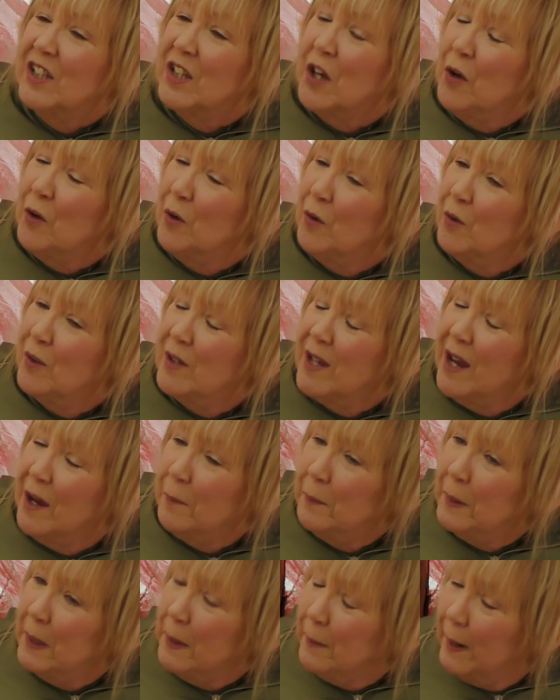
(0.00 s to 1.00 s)
So
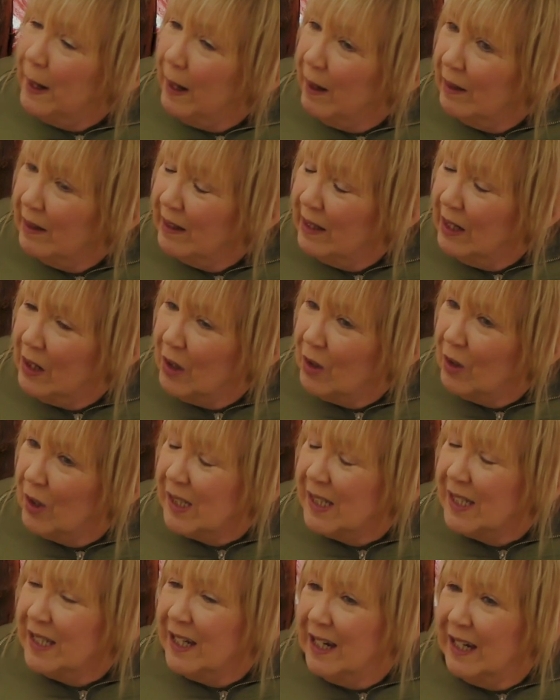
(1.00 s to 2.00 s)
tell me about,
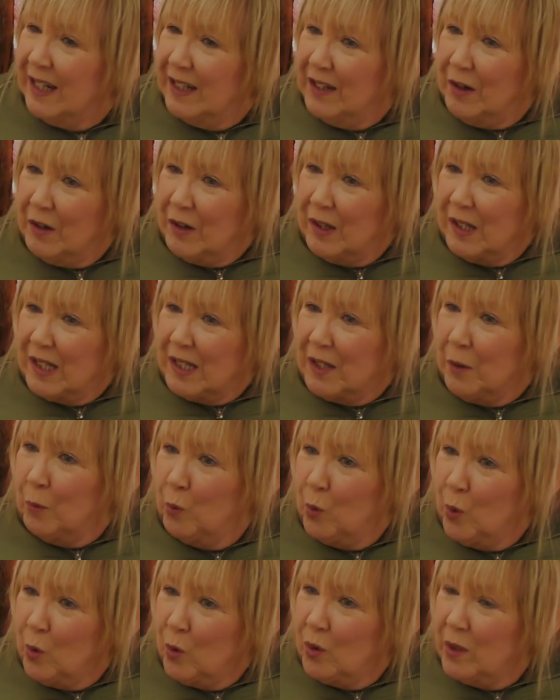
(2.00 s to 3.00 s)
because I noticed the
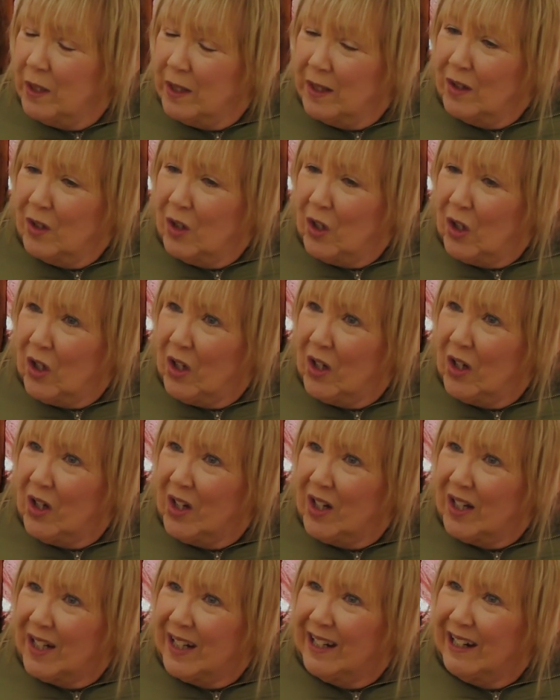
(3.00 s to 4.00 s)
wounded
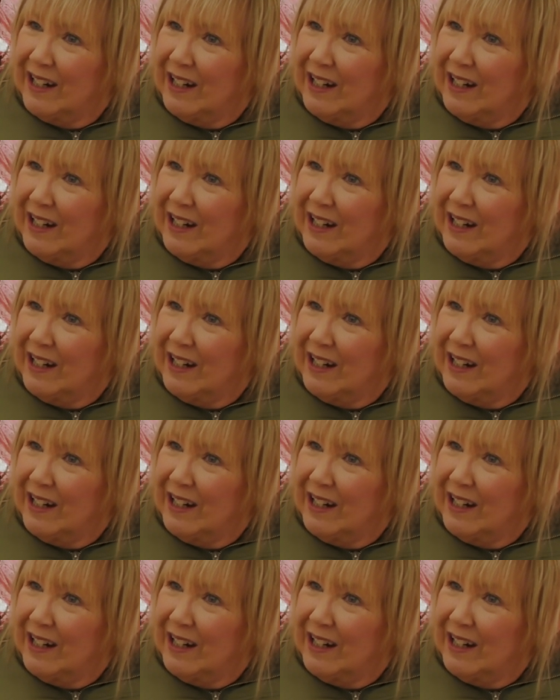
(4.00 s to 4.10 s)
look.